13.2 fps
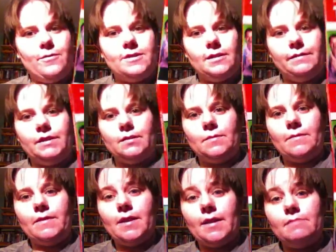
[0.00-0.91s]
always loved this
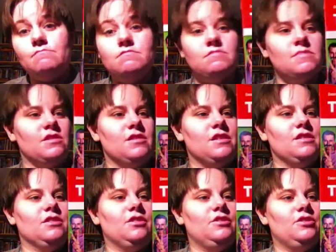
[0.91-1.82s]
movie. I think
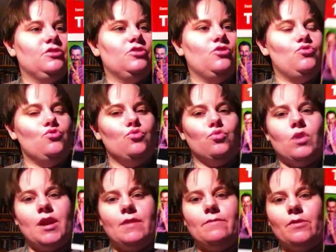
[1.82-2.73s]
it's a just
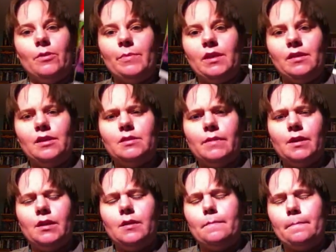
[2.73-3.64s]
great film. I think it's
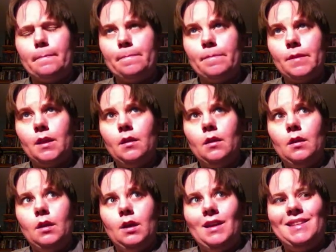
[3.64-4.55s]
my
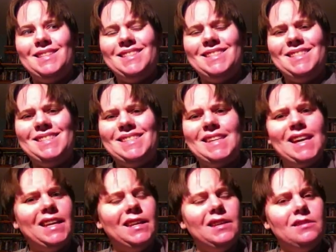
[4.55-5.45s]

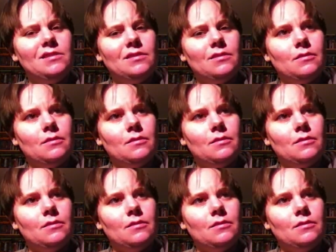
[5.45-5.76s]
second,